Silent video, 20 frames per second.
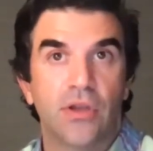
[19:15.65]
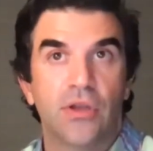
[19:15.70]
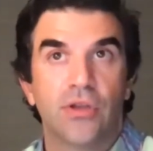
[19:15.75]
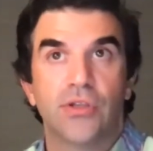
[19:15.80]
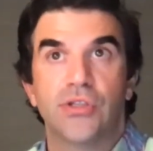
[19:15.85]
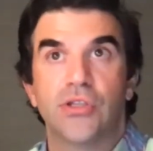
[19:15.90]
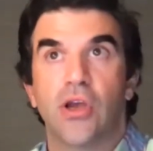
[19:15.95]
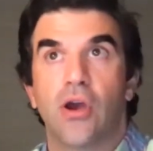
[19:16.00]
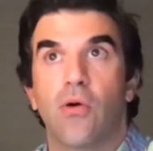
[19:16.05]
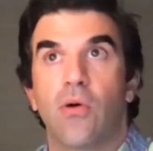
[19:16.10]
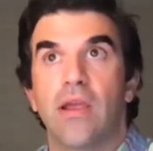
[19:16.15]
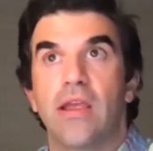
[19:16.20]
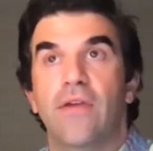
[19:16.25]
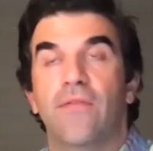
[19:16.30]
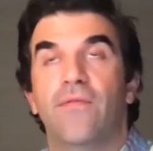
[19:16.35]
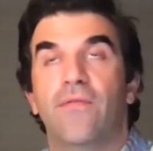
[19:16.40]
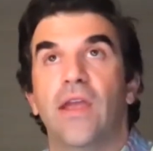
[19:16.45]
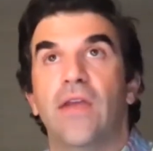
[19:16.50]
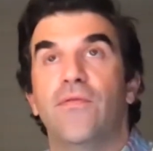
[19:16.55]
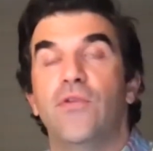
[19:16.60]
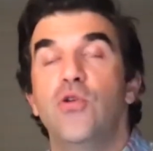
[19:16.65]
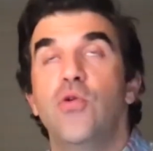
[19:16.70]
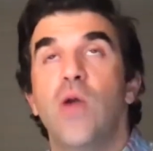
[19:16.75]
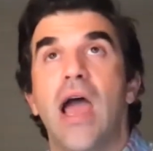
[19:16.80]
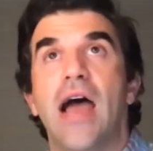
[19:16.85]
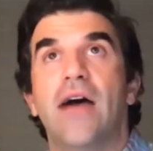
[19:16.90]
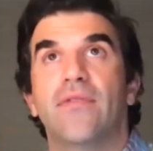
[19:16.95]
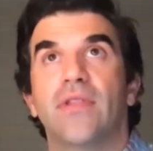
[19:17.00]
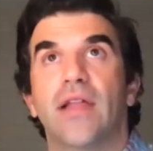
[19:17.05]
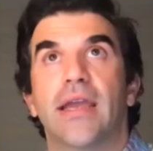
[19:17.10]
So if if you
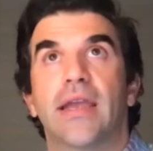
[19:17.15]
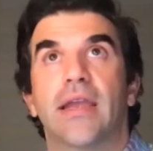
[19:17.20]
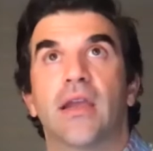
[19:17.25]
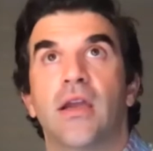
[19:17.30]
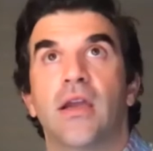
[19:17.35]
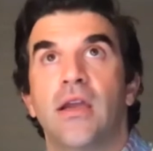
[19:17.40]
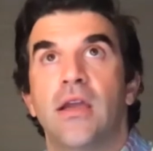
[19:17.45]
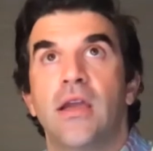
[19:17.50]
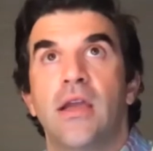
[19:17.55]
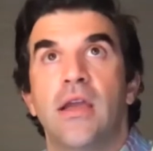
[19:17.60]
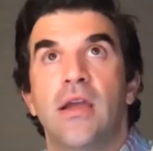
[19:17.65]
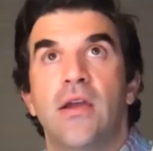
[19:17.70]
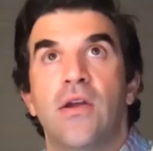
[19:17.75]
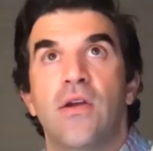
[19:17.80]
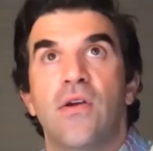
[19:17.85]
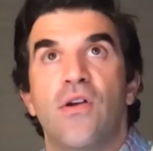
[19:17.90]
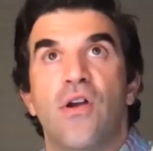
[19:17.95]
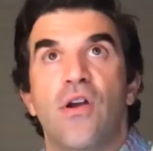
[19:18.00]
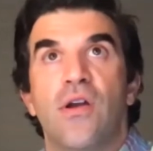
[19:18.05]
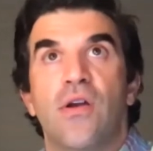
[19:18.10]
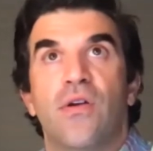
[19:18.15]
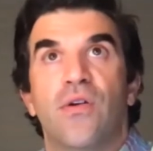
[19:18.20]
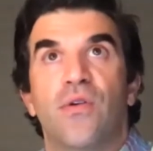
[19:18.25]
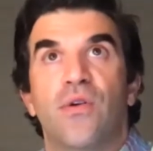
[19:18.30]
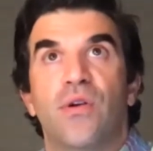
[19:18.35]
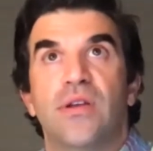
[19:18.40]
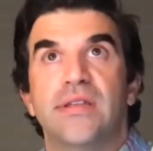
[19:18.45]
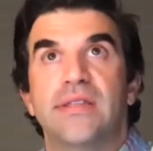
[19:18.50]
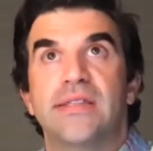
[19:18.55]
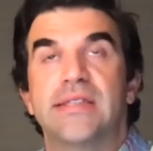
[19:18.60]
have like
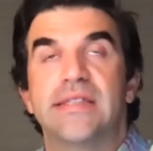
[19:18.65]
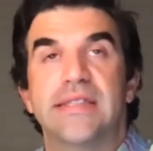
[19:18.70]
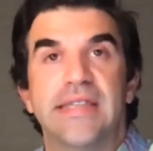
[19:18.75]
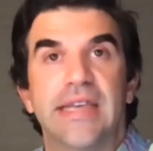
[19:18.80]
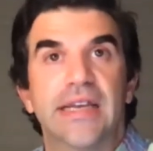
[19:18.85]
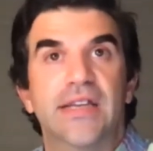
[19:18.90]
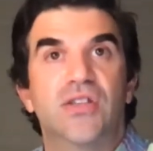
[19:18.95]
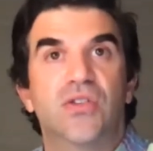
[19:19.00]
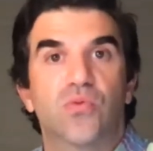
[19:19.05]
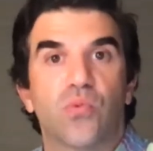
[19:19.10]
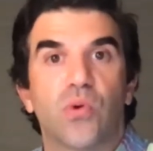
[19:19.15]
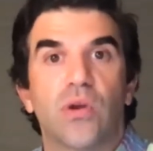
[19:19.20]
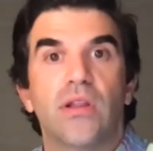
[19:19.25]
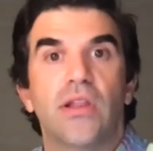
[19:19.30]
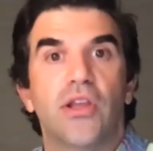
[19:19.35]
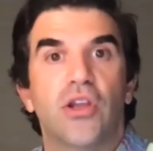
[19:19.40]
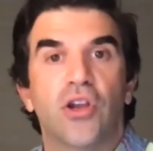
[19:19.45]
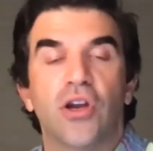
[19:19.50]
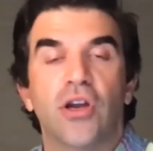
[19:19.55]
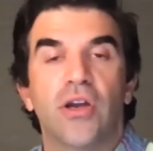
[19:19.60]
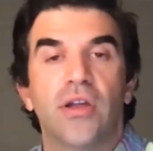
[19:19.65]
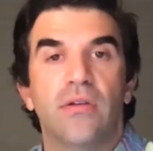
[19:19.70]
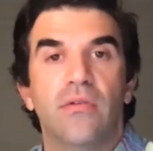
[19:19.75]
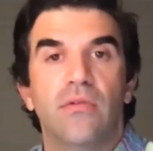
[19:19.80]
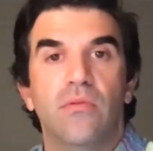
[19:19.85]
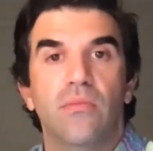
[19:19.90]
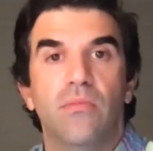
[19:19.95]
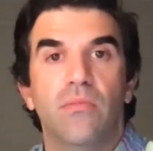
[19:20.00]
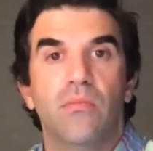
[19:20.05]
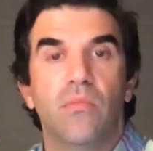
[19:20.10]
six really
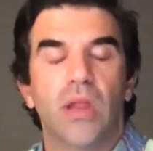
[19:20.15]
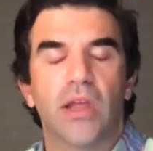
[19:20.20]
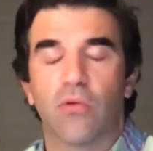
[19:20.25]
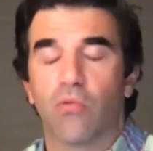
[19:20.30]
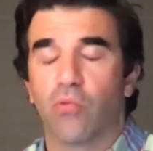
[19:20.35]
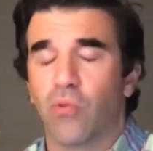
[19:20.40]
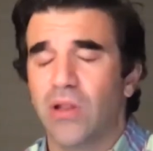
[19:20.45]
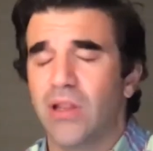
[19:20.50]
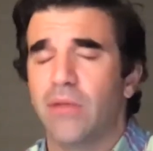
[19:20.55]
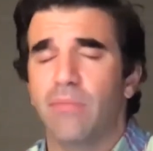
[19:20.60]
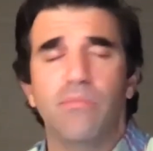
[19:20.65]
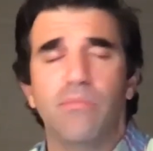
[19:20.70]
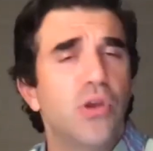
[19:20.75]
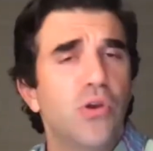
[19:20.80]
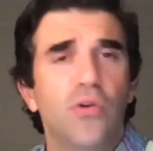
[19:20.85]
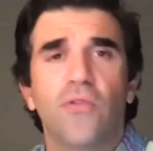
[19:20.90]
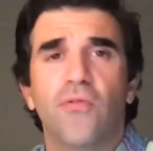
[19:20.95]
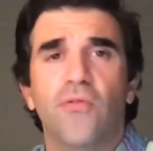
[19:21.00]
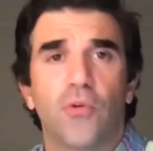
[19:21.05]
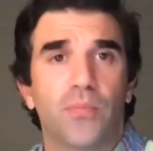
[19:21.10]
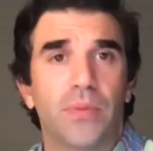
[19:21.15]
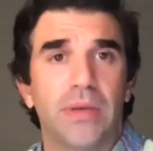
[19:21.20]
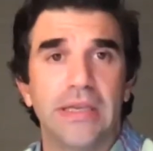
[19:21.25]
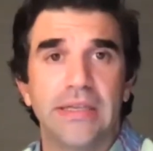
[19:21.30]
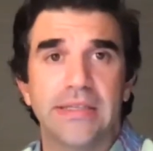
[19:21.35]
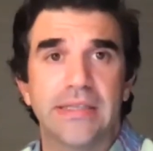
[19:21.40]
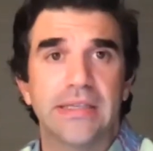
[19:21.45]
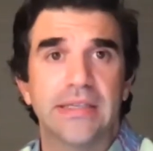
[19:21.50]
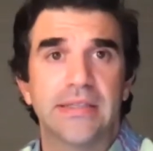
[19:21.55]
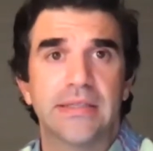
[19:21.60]
good, like really beautiful
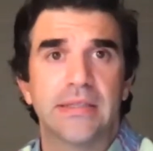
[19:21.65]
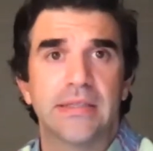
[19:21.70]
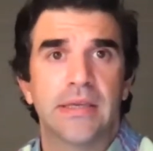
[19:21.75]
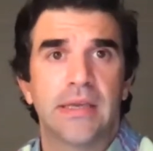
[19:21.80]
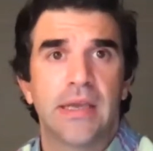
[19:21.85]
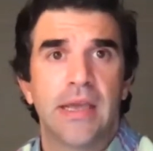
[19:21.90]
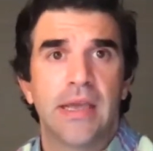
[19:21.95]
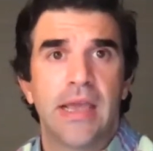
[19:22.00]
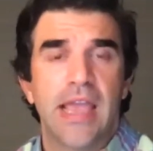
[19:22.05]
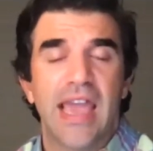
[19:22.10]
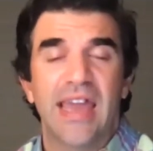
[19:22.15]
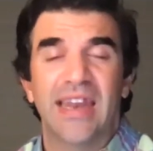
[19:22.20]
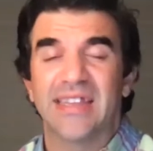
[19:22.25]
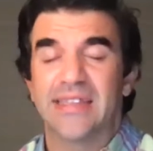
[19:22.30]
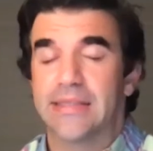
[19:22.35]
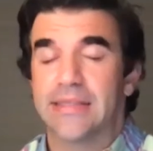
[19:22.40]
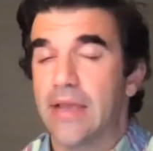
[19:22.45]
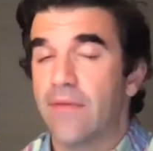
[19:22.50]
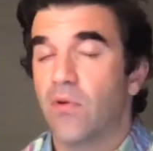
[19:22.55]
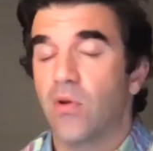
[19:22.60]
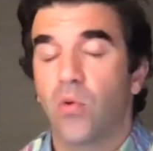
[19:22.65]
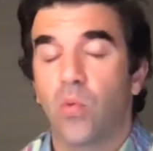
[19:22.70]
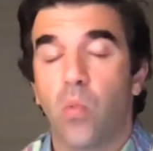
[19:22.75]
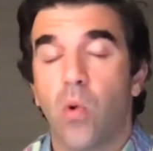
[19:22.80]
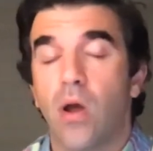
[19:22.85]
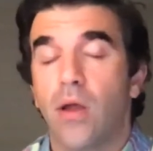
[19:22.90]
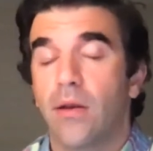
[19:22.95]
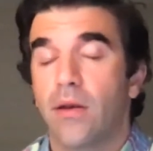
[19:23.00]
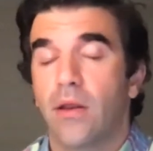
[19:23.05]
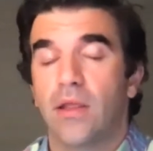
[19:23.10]
pieces, and a seventh
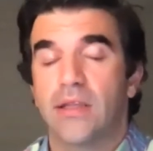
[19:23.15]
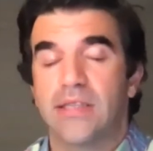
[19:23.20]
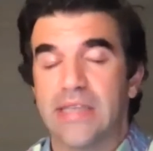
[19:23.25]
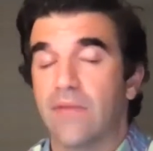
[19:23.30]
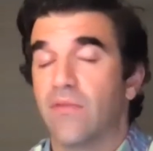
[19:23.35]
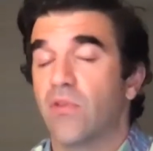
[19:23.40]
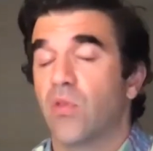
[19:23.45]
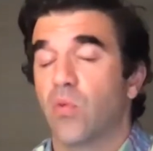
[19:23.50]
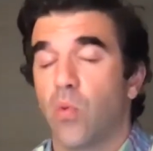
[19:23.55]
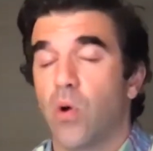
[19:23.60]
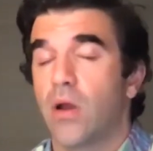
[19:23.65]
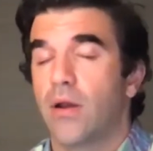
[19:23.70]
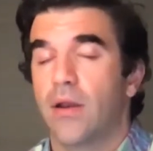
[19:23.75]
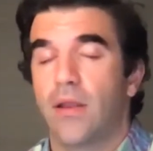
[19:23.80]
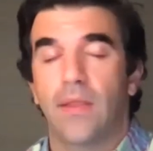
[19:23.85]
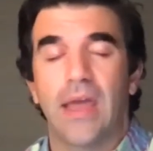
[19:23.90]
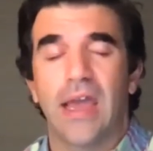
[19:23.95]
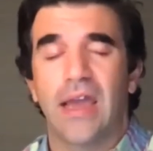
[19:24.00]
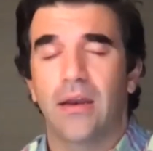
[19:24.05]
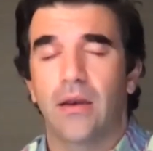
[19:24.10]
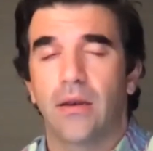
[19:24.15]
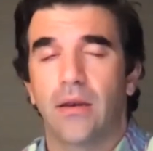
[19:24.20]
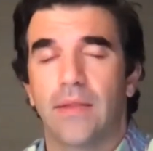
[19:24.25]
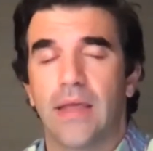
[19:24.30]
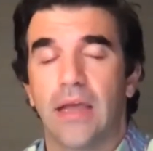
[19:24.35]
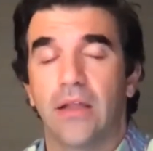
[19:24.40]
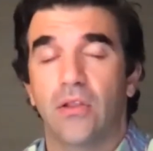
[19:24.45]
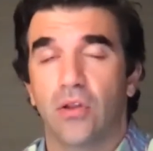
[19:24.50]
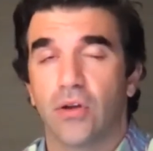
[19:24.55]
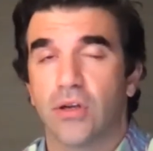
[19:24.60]
one, a seventh one that
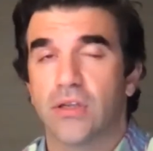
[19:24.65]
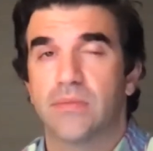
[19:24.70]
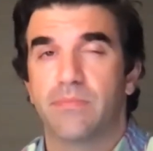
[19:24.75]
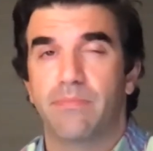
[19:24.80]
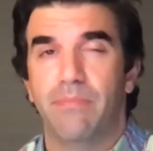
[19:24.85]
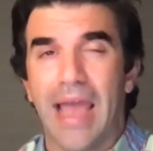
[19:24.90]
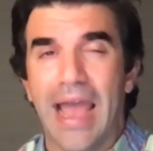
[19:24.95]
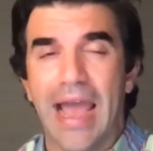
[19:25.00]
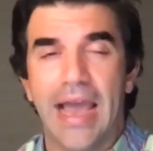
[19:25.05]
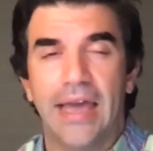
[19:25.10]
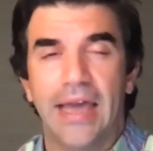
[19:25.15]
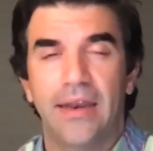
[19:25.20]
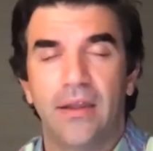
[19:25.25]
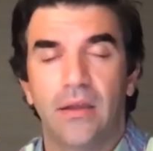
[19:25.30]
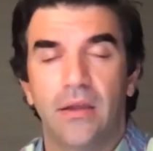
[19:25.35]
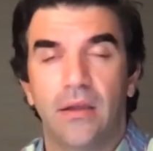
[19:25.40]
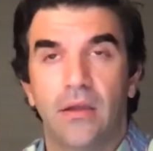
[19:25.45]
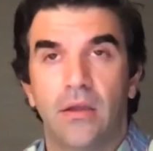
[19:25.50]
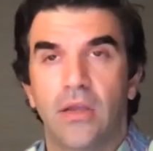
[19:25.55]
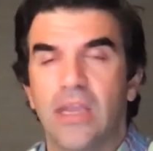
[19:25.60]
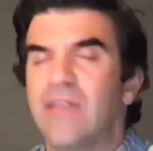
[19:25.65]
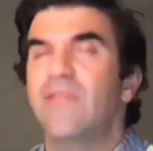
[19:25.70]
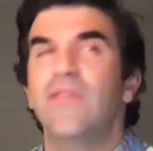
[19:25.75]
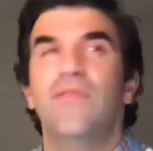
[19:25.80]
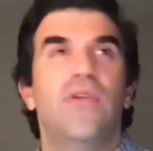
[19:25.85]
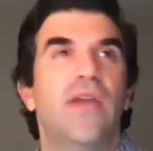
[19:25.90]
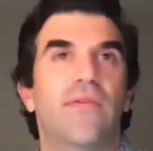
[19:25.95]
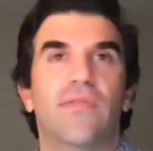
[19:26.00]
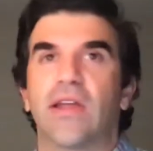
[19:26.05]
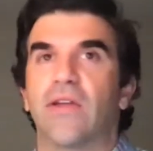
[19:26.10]
that looks bad, even
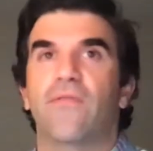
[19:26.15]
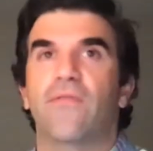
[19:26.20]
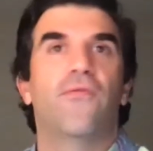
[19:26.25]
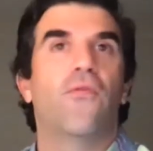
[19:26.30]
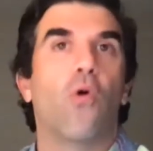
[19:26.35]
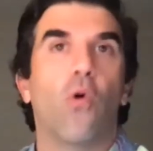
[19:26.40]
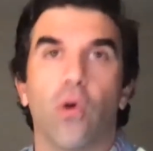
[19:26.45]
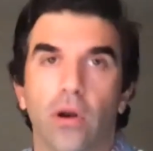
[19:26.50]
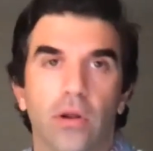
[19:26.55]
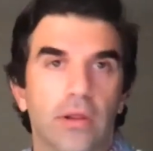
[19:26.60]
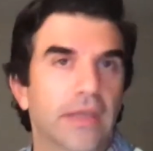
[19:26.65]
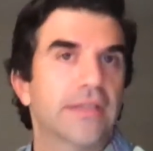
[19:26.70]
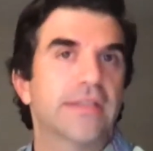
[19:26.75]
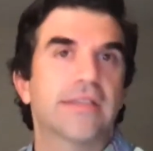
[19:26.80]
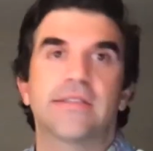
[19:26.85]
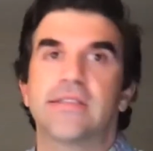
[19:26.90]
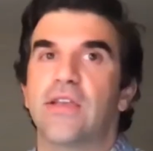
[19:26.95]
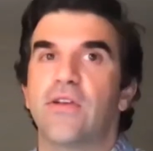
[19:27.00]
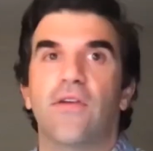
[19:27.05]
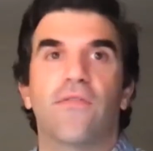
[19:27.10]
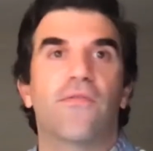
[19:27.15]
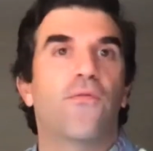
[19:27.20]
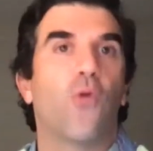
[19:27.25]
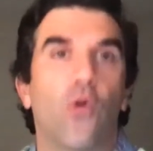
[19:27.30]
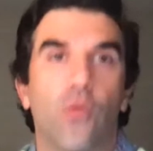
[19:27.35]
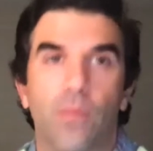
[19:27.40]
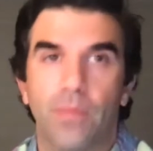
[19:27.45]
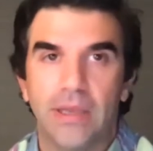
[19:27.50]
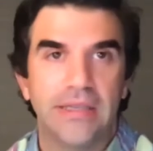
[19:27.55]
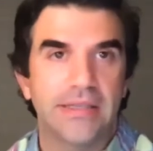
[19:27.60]
if you have like four, like let's say you have
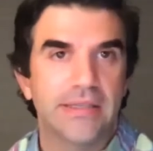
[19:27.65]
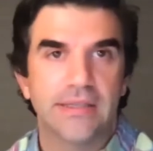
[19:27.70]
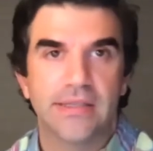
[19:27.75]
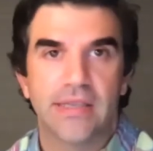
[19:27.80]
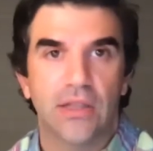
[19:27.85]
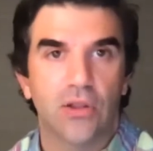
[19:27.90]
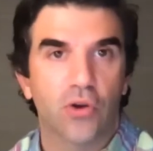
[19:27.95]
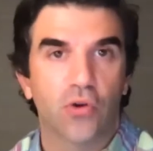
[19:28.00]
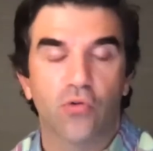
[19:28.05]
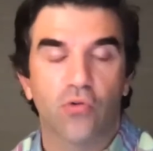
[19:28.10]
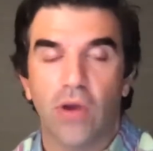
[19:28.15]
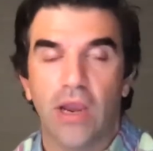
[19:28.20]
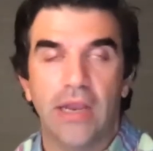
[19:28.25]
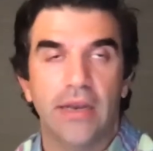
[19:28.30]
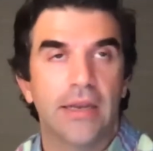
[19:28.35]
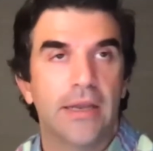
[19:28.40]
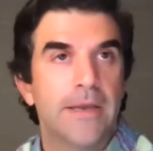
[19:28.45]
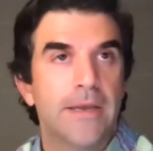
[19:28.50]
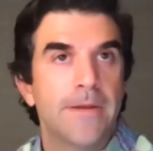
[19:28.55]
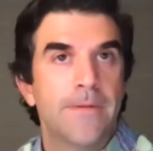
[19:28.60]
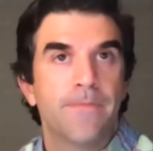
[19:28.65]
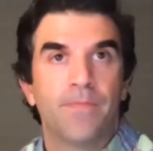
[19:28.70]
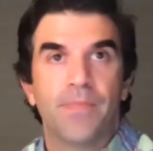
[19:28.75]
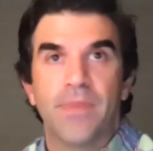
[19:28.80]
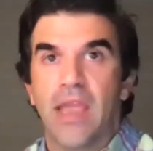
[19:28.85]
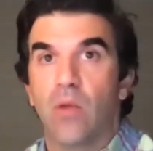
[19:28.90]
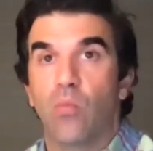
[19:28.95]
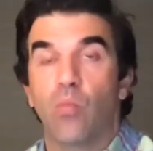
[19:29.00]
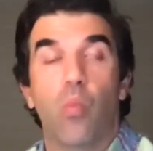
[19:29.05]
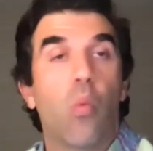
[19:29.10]
four pieces that look great
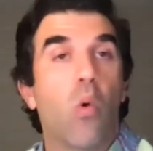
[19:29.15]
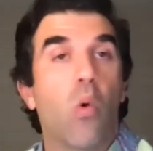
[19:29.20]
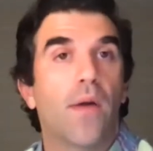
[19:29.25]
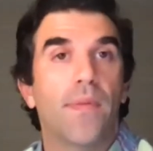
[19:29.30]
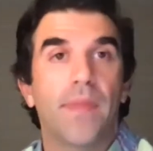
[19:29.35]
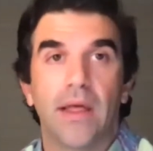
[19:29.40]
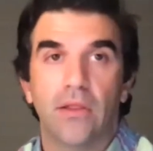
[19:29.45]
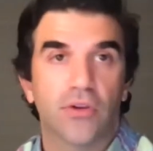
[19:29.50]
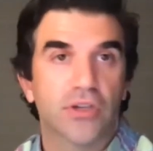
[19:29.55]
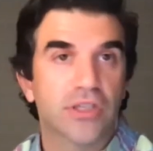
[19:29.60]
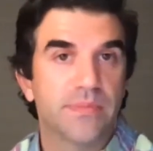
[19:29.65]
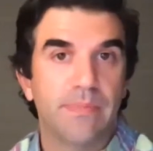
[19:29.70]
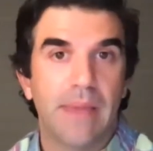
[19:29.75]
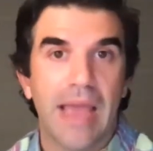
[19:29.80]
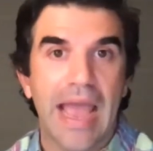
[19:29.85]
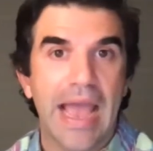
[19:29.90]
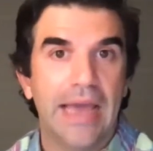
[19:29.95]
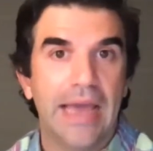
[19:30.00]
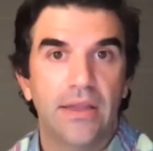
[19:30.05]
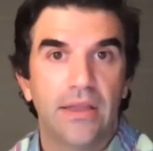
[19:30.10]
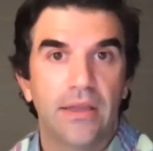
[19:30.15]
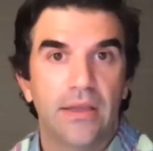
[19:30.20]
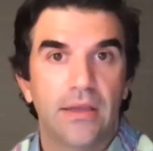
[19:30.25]
and one that looks bad,